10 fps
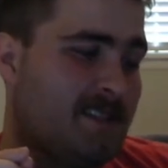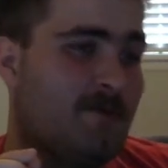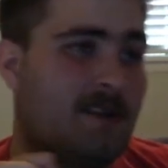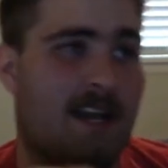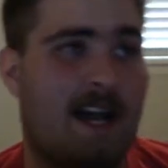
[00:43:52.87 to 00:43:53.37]
you
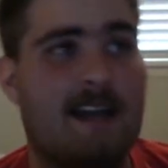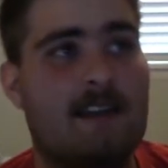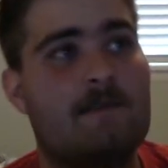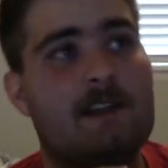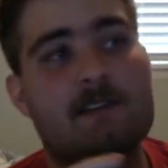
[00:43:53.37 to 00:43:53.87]
kind
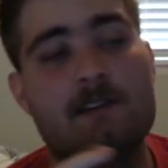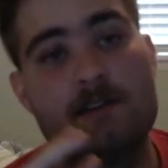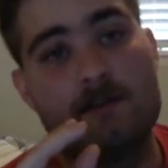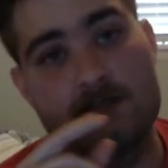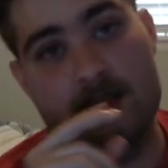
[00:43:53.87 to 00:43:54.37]
of need to
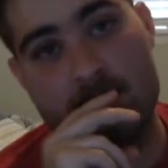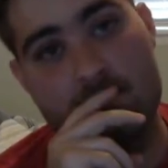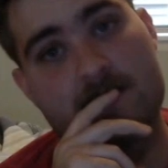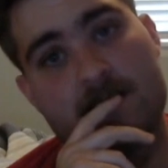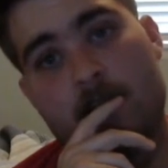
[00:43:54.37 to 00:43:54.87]
deduce that
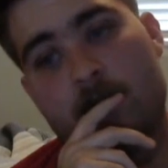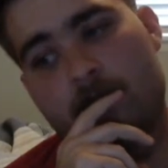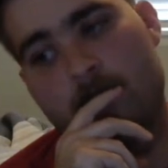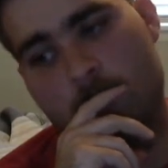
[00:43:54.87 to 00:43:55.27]
yourself.